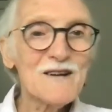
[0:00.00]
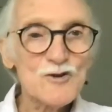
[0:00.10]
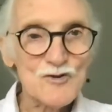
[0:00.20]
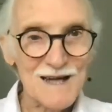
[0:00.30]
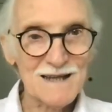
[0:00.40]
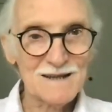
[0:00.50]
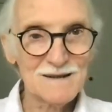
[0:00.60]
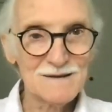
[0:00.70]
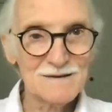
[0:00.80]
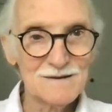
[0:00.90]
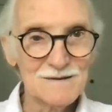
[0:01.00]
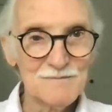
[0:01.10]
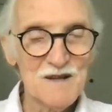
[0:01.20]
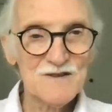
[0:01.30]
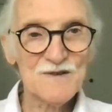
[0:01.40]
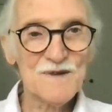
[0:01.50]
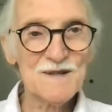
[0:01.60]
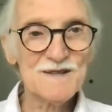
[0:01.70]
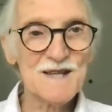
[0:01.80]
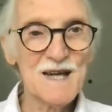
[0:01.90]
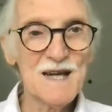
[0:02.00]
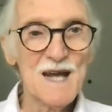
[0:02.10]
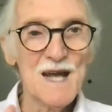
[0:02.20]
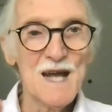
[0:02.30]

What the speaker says: metric. So they say